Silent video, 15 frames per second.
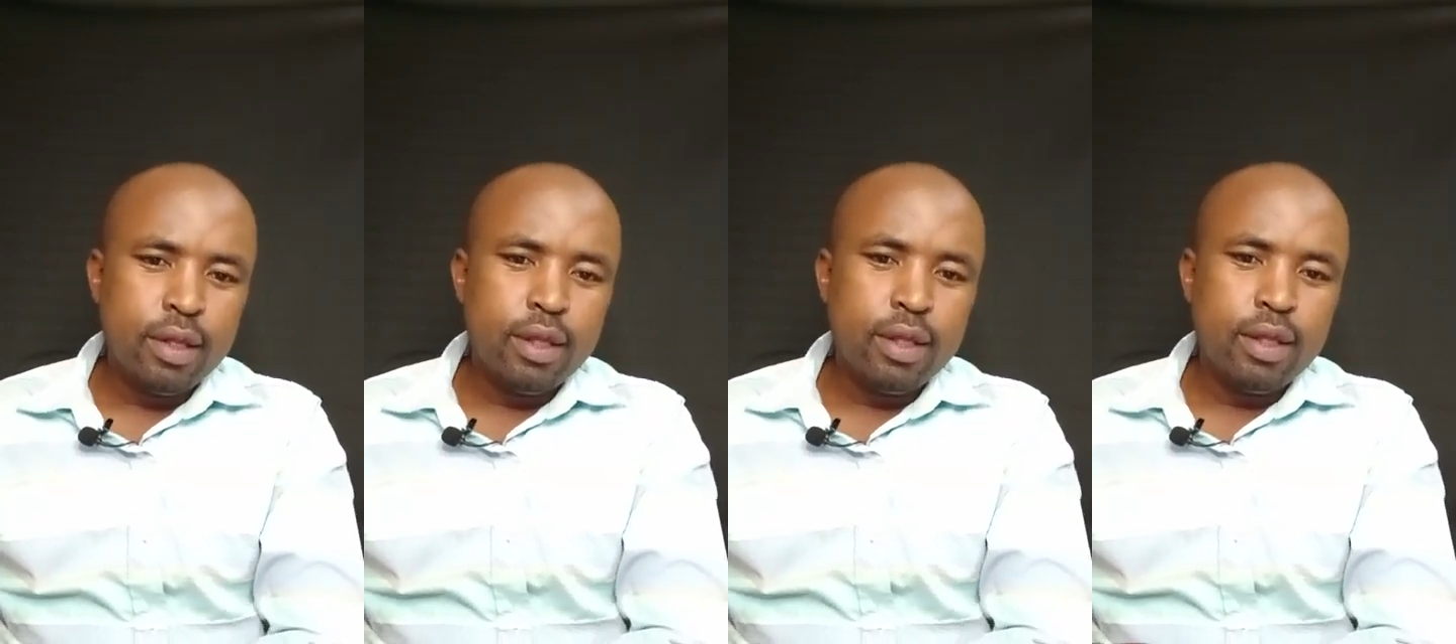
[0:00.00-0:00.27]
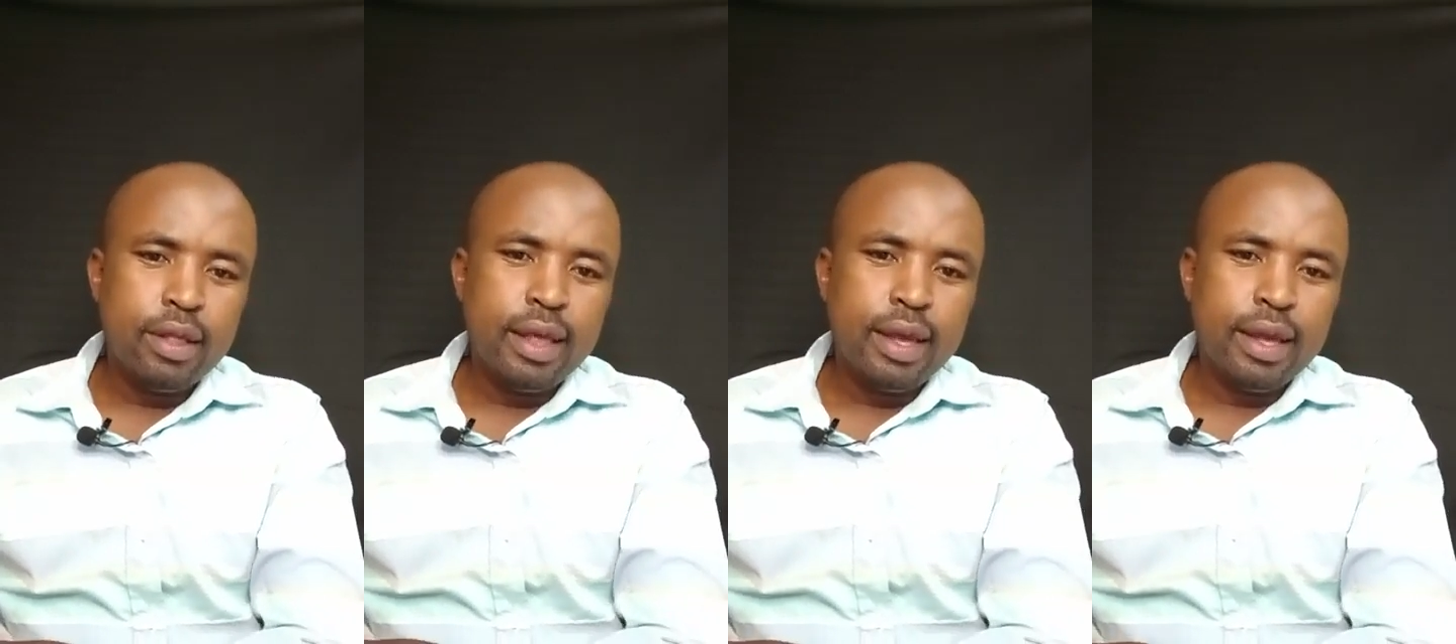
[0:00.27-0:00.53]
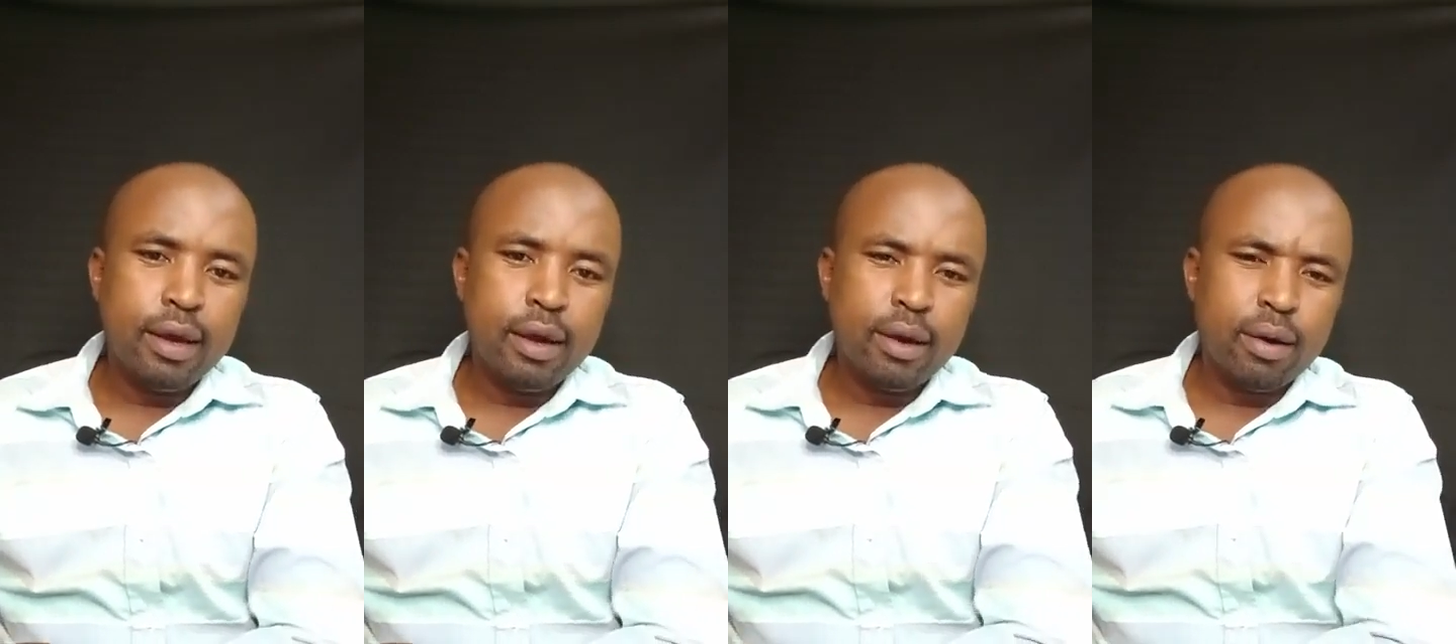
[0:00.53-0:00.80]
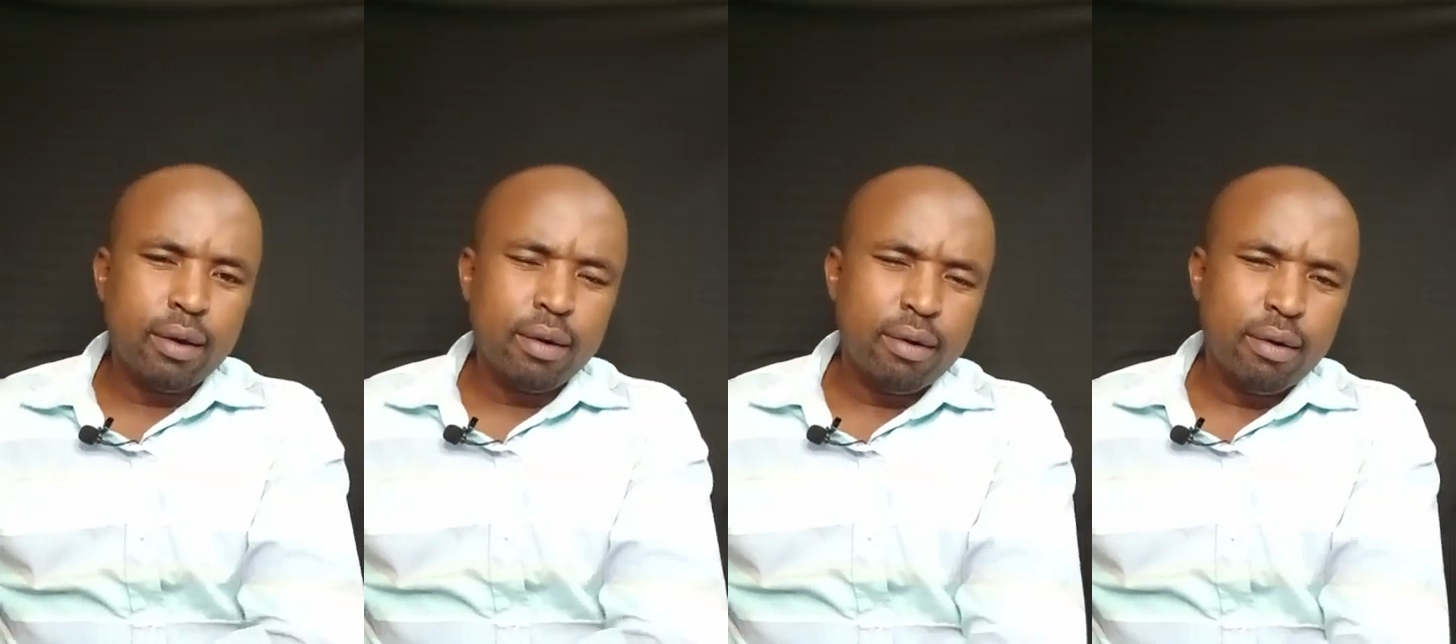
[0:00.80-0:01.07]
the
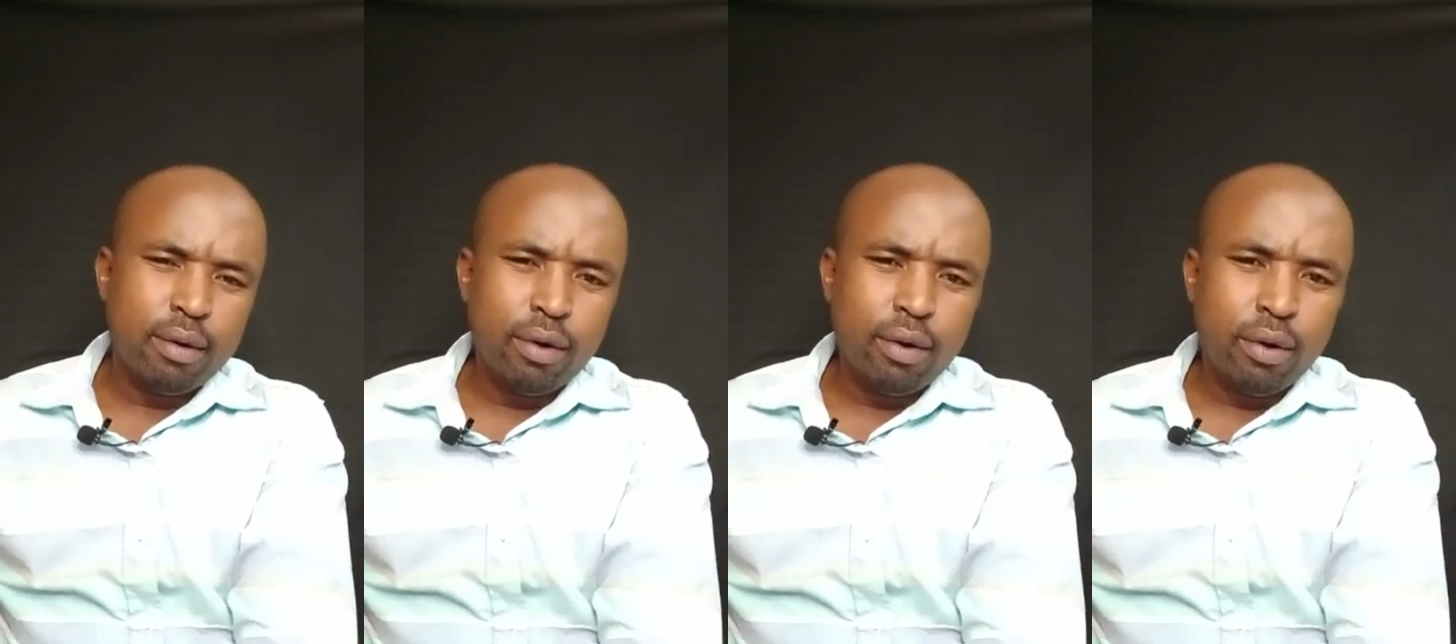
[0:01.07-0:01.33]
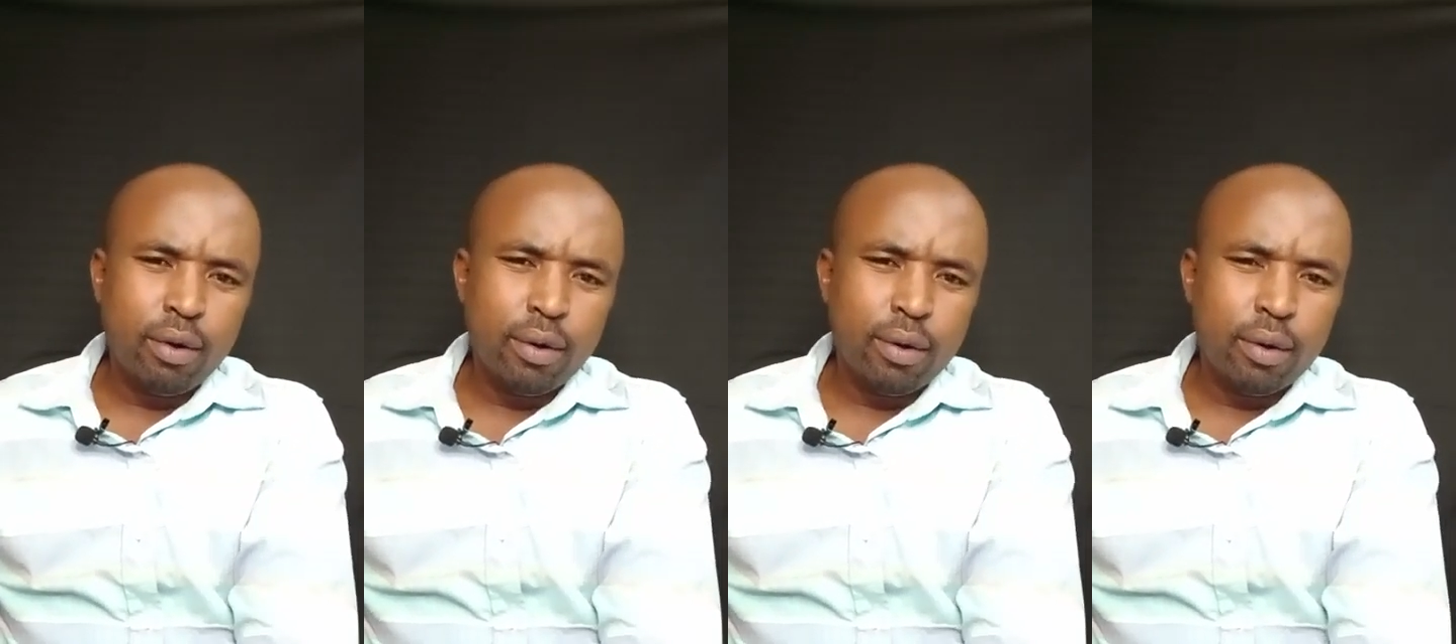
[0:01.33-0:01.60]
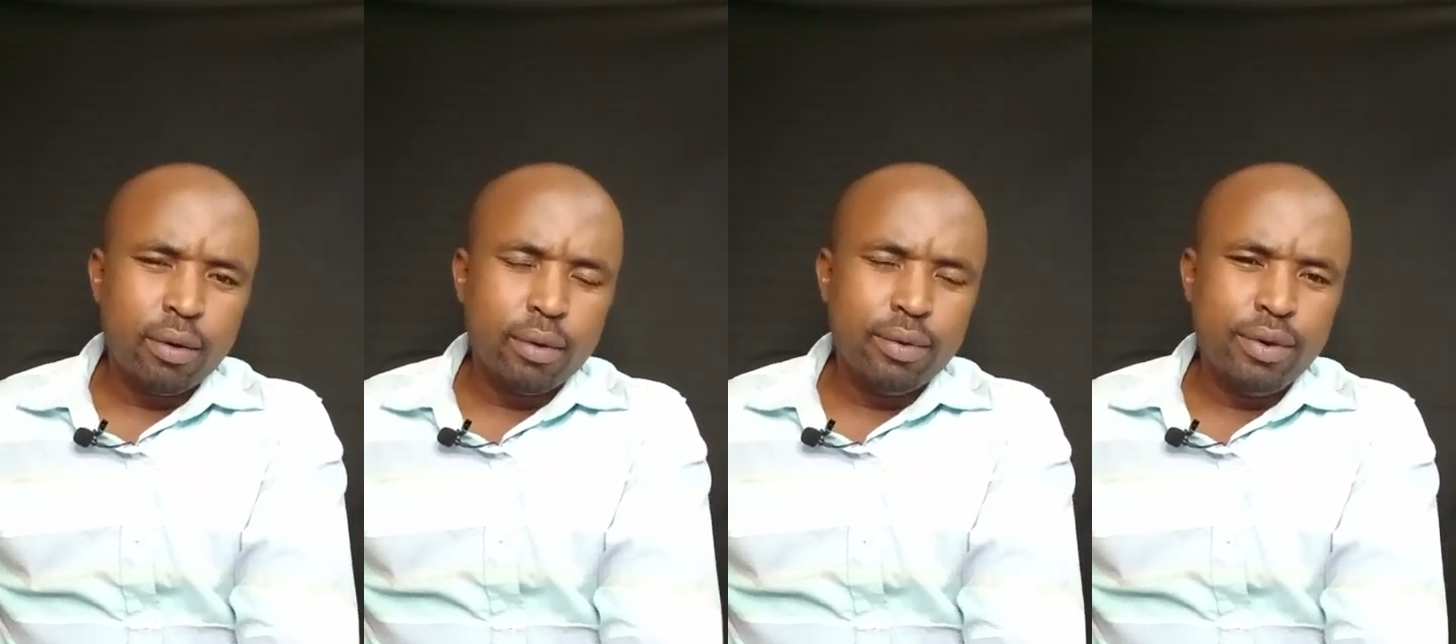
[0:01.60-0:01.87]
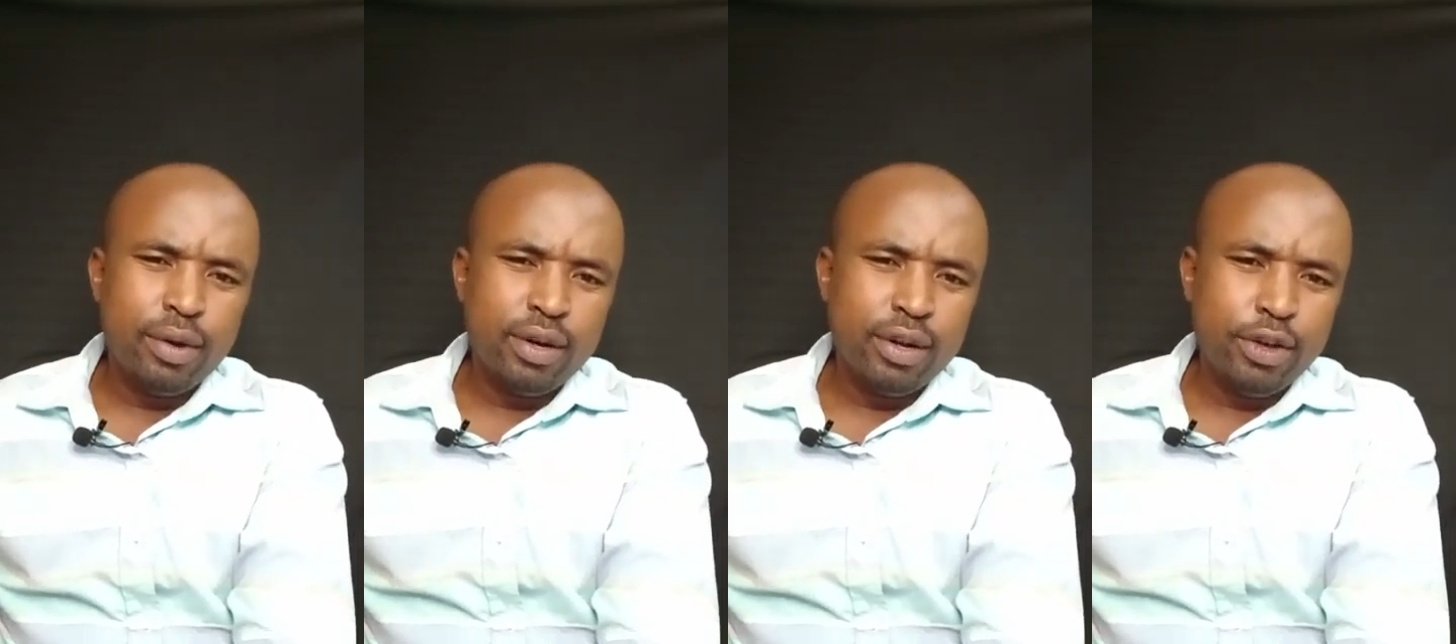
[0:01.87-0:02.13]

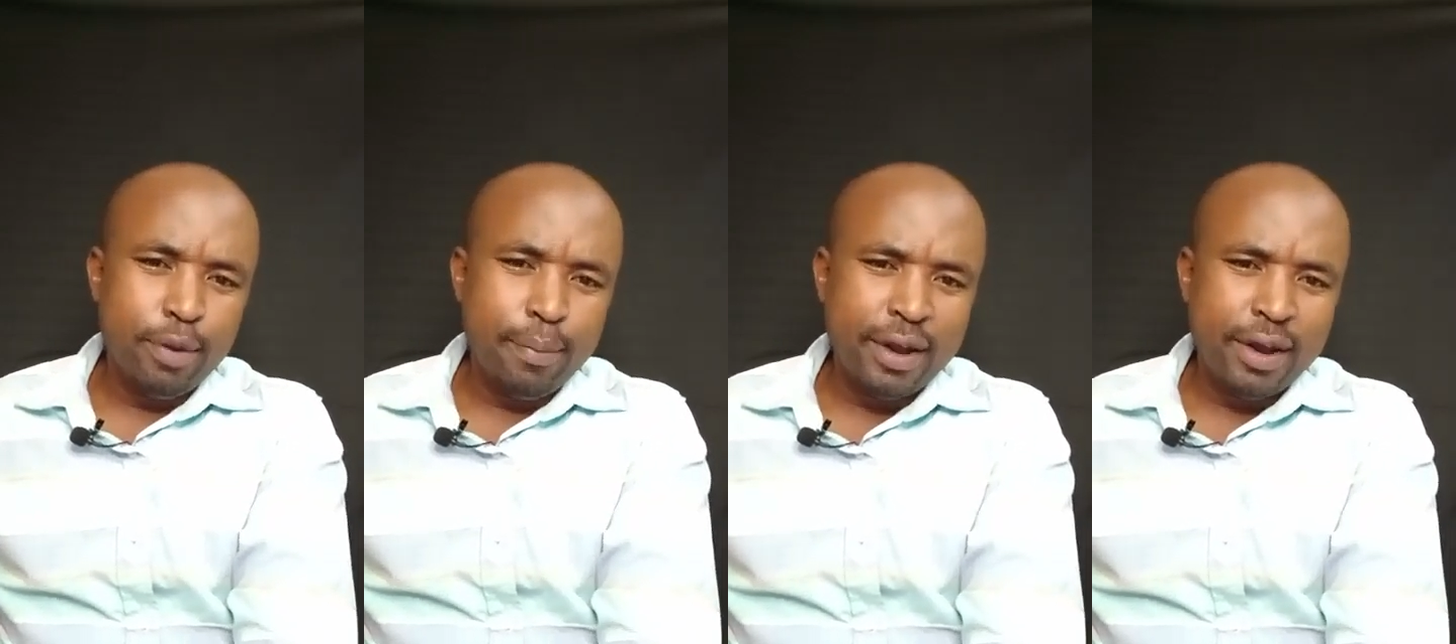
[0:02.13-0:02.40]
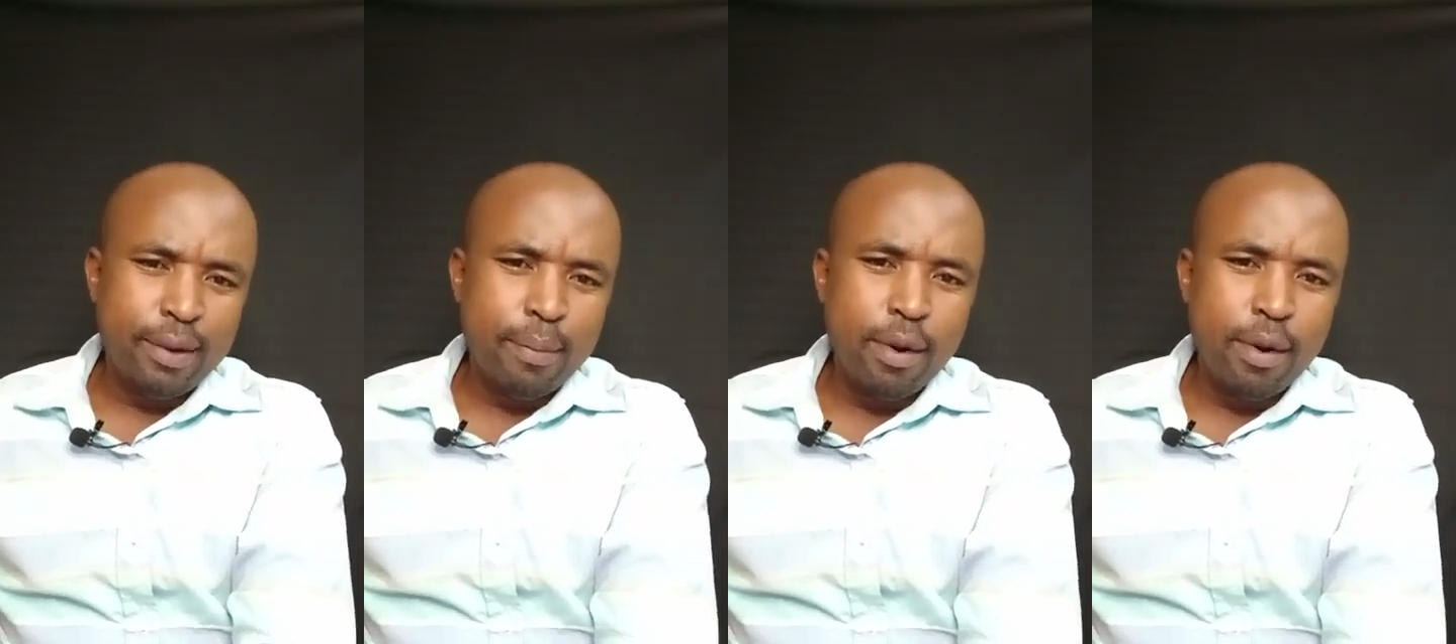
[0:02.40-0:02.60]
reopened